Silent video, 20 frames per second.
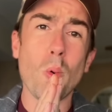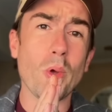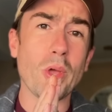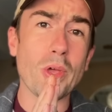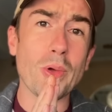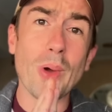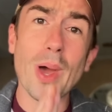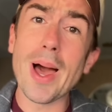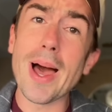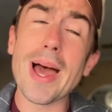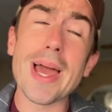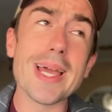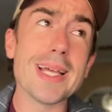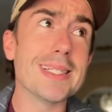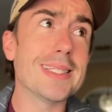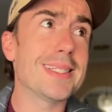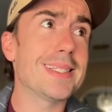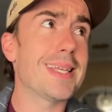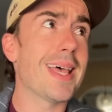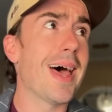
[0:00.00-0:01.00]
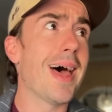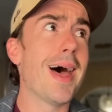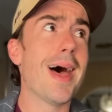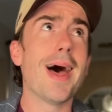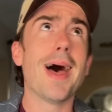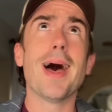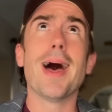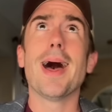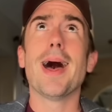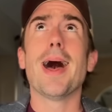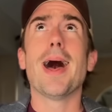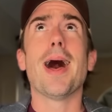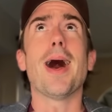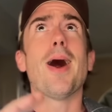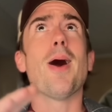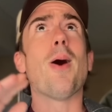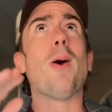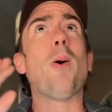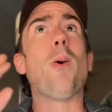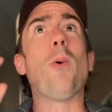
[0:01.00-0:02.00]
You guys,
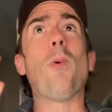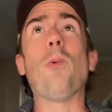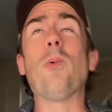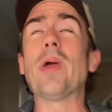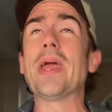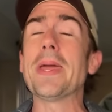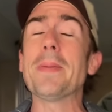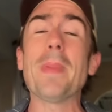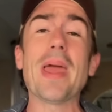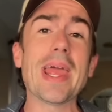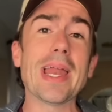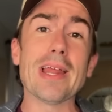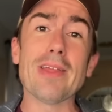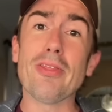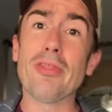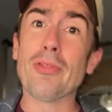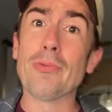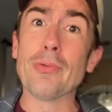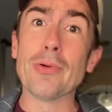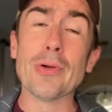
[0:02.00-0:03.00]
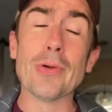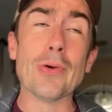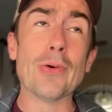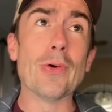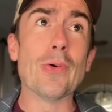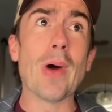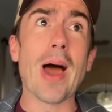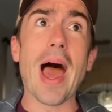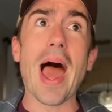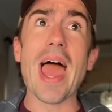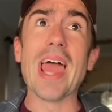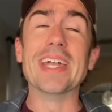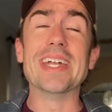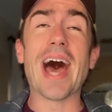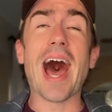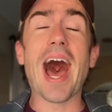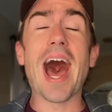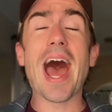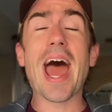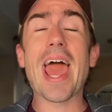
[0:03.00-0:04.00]
we made it through, and
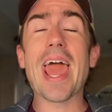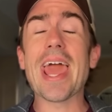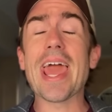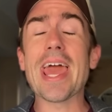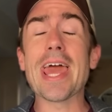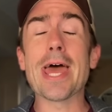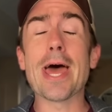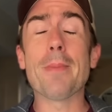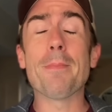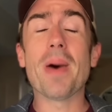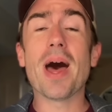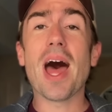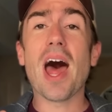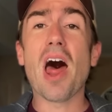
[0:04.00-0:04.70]
I am